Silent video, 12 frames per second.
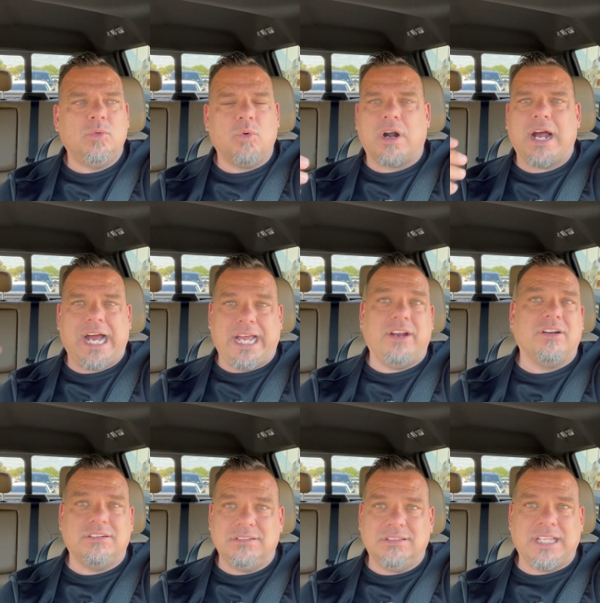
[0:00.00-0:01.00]
were
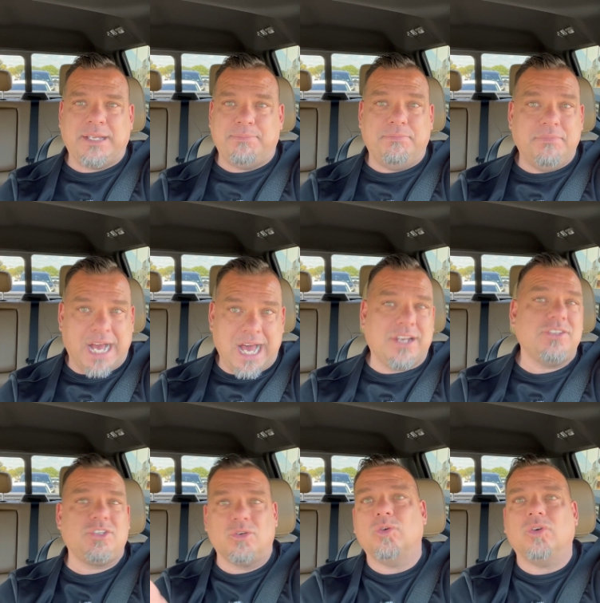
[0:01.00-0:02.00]
hired like out of
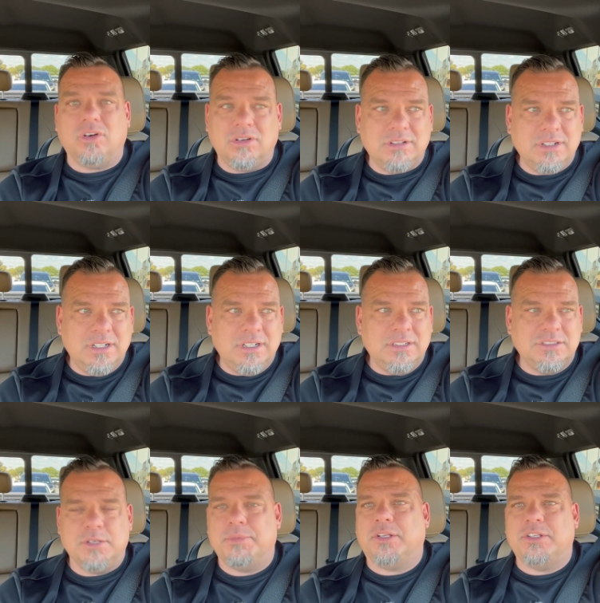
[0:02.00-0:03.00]
school
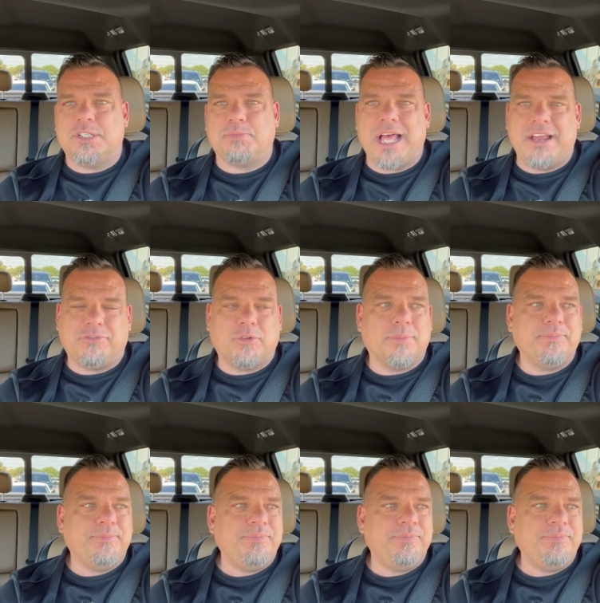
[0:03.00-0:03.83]
to build this platform.